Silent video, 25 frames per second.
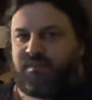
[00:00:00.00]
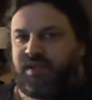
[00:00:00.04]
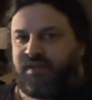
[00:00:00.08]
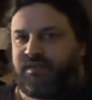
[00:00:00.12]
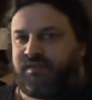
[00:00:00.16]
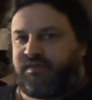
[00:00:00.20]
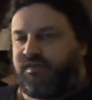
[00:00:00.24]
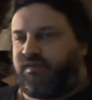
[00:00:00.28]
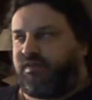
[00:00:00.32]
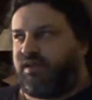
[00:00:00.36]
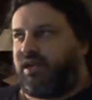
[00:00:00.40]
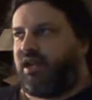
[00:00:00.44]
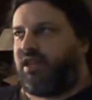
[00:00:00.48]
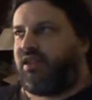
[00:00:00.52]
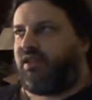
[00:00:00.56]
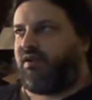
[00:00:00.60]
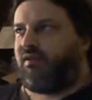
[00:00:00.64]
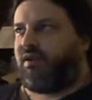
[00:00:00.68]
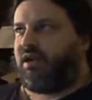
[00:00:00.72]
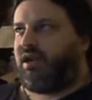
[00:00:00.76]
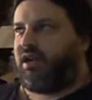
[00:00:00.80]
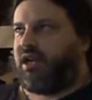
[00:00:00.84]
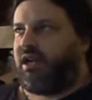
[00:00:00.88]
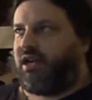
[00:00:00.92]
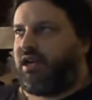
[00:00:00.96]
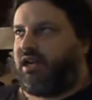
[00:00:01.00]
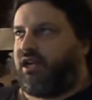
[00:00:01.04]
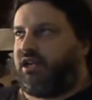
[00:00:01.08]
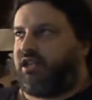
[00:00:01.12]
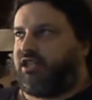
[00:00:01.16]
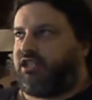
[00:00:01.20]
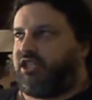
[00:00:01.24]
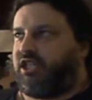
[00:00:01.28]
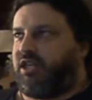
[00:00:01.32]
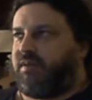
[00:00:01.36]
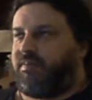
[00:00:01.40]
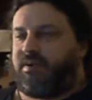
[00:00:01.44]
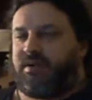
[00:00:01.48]
but rather uh,
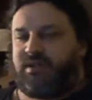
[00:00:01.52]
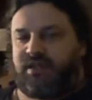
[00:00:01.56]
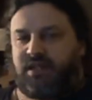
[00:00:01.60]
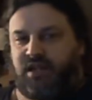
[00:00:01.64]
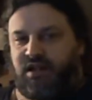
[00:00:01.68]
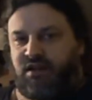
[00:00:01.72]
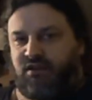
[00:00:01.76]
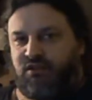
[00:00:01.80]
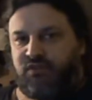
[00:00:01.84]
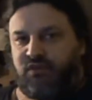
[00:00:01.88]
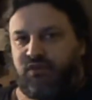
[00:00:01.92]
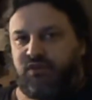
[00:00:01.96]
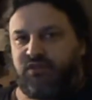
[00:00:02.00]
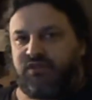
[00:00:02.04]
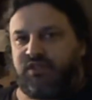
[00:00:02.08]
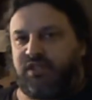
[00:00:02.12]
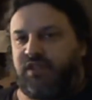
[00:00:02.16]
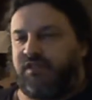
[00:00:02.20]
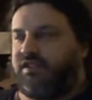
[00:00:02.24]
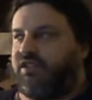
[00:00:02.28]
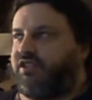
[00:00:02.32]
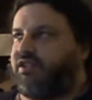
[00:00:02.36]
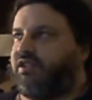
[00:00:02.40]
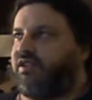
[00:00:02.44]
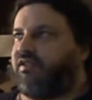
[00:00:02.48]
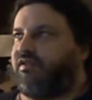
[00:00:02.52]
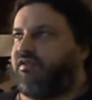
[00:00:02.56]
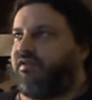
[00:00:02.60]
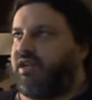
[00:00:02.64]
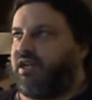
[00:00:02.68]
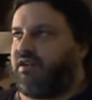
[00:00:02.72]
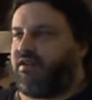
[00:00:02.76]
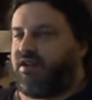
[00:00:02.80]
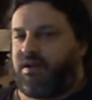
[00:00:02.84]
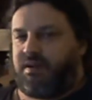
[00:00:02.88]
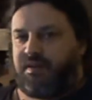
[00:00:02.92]
cheap household stuff that you can find.